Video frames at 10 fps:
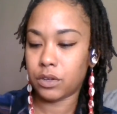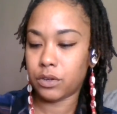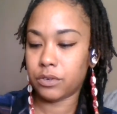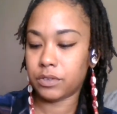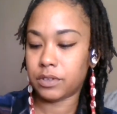
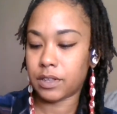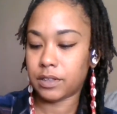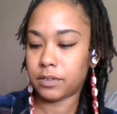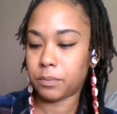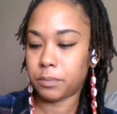Earth
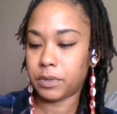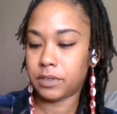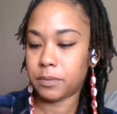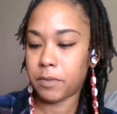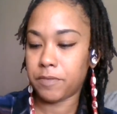signs. Let me put
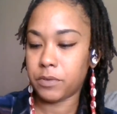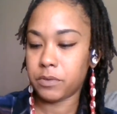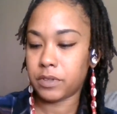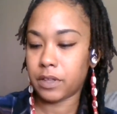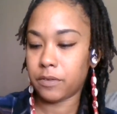this in my
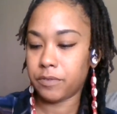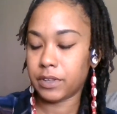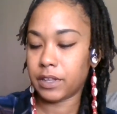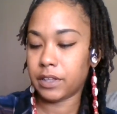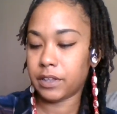phone so I don't
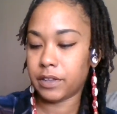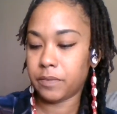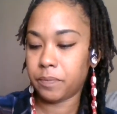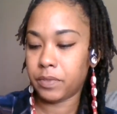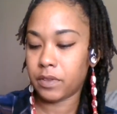forget.
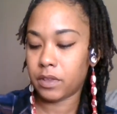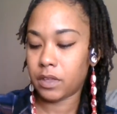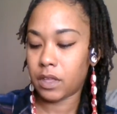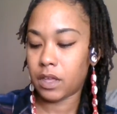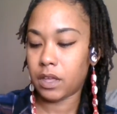
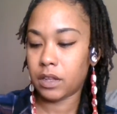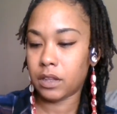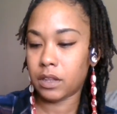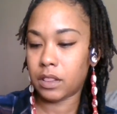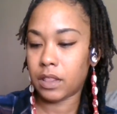
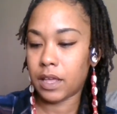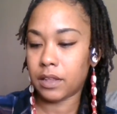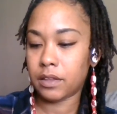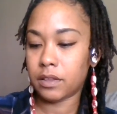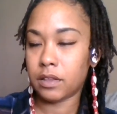And
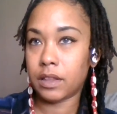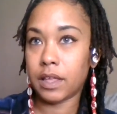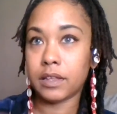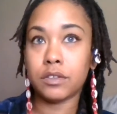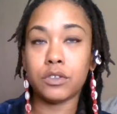
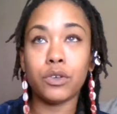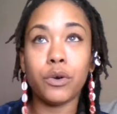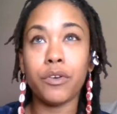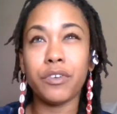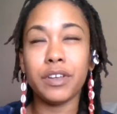that's
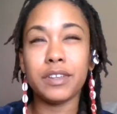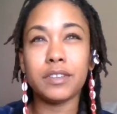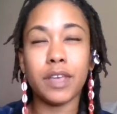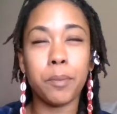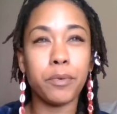
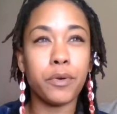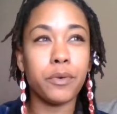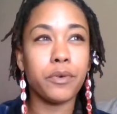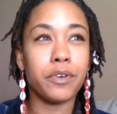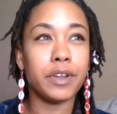Taurus,
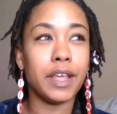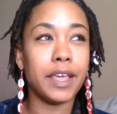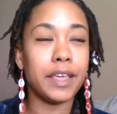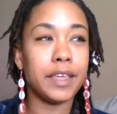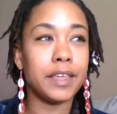Capricorn,
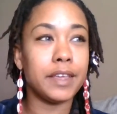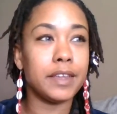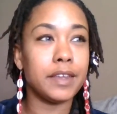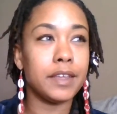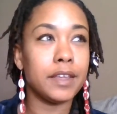and